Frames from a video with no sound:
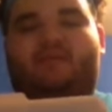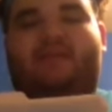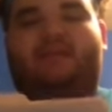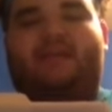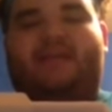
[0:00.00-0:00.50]

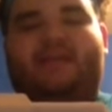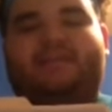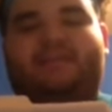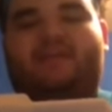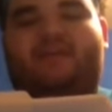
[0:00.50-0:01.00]
Now,
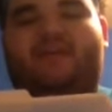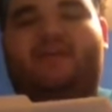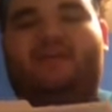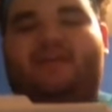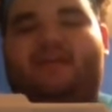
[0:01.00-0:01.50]
Kansas and
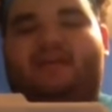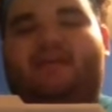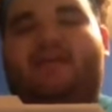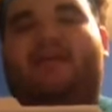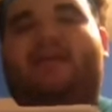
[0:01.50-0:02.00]
UConn.
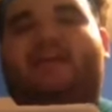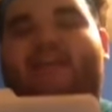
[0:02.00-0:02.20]
I like